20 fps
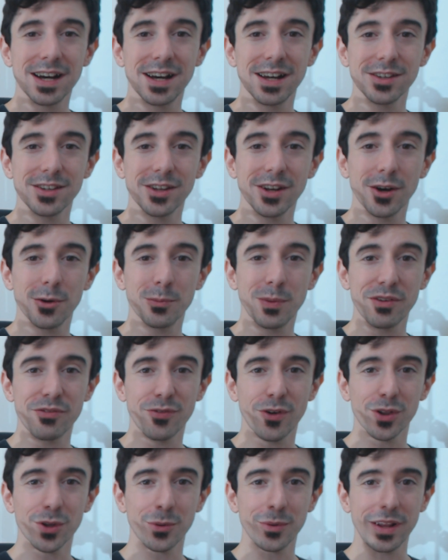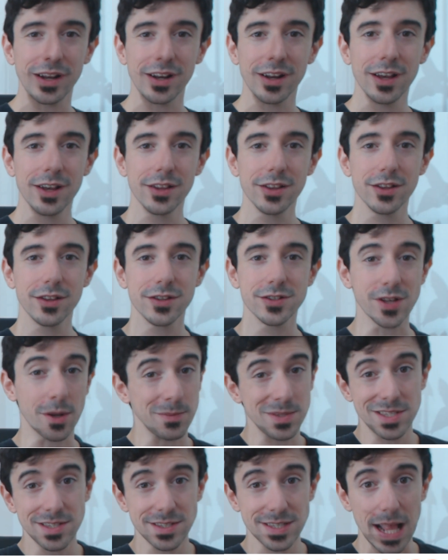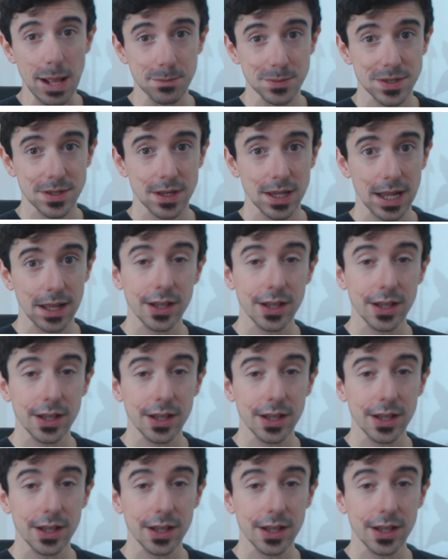you know, by following some easy steps.